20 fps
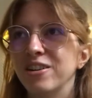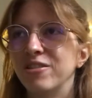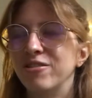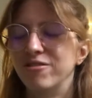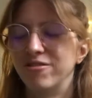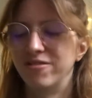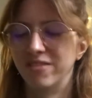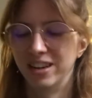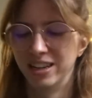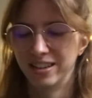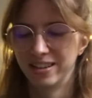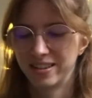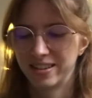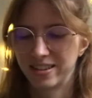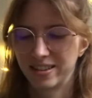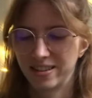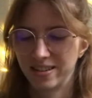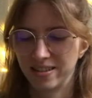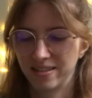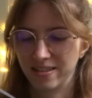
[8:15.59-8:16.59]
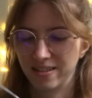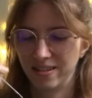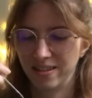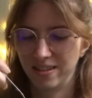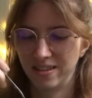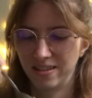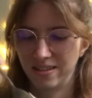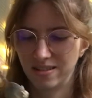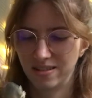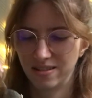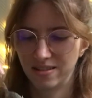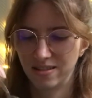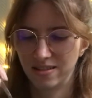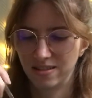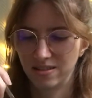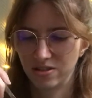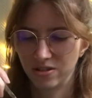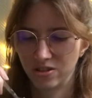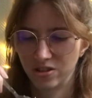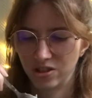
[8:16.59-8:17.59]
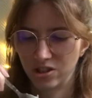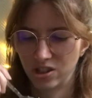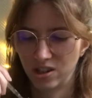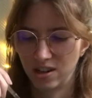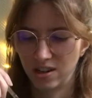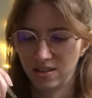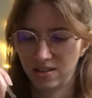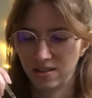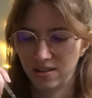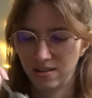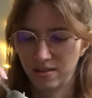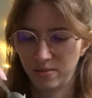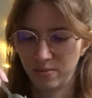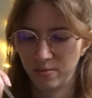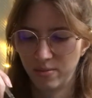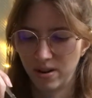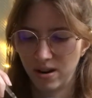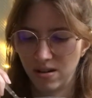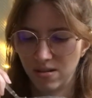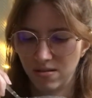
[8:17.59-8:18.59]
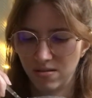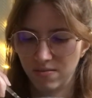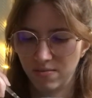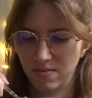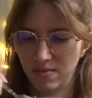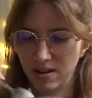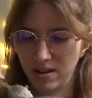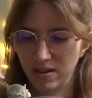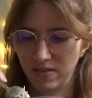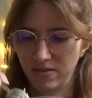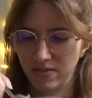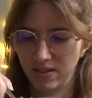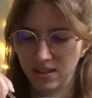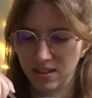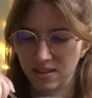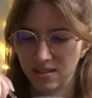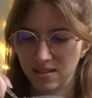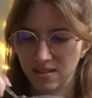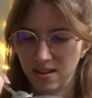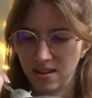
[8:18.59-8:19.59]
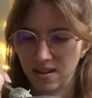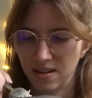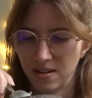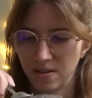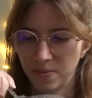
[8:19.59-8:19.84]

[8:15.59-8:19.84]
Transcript: rant and chat about manifesting.